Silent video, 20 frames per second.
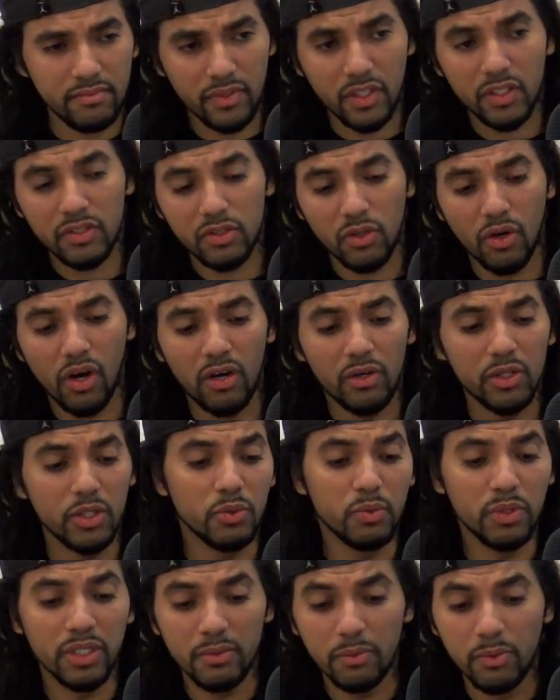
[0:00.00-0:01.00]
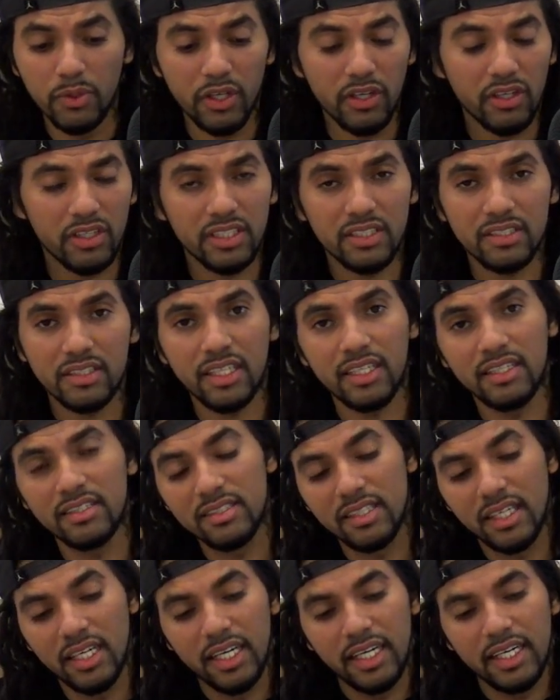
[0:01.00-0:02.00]
So how do we work on these
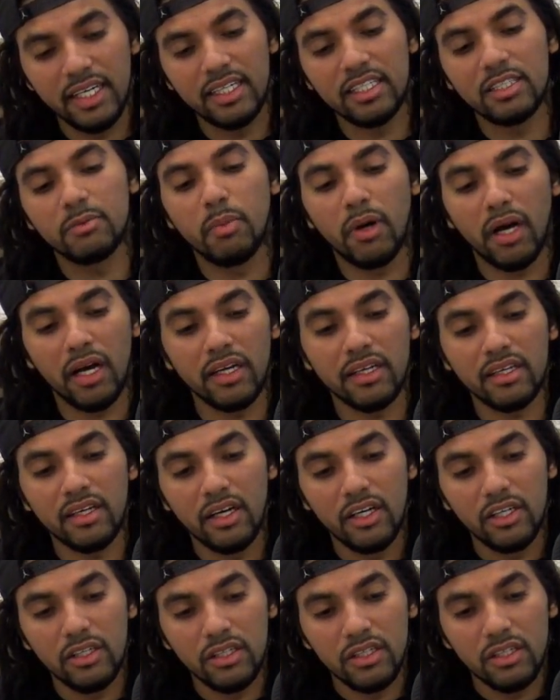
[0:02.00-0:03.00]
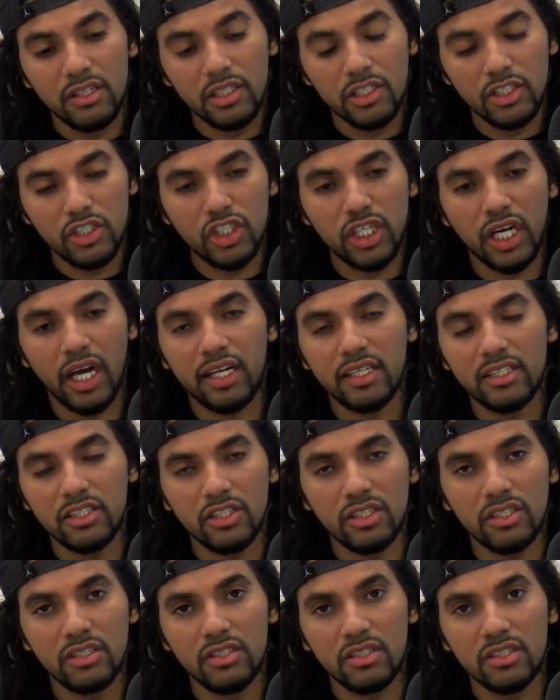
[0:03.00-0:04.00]
things? It's by
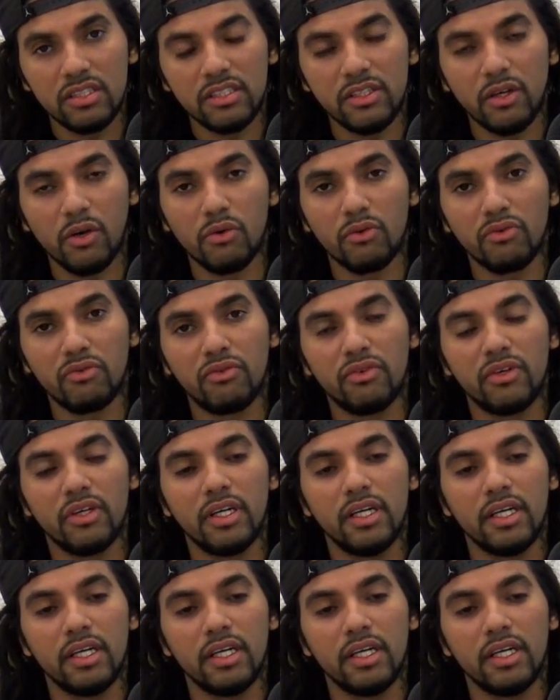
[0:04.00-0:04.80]
challenging yourself,